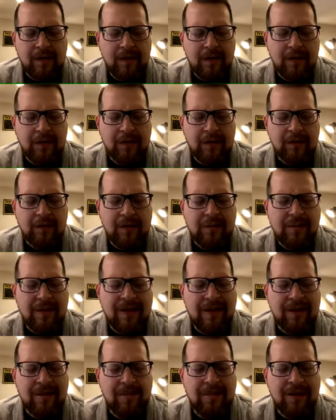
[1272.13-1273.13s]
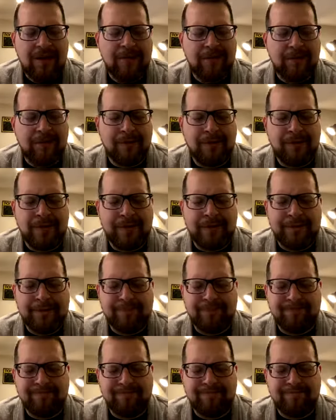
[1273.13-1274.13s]
Lord, we pray for
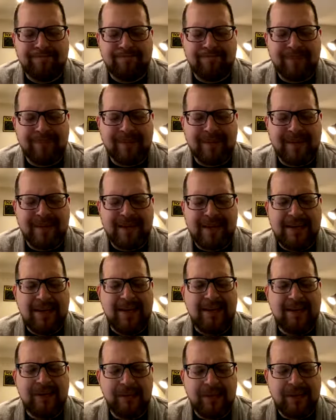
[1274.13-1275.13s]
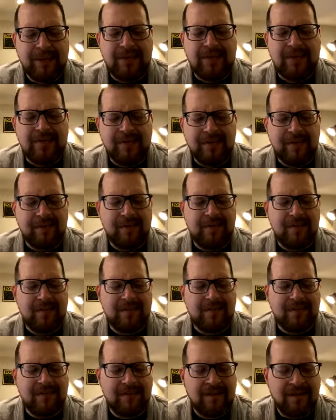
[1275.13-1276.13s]
healing where there is
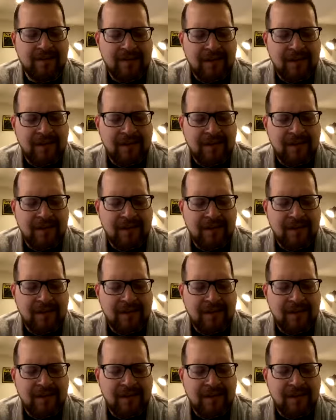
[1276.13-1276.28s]
sickness.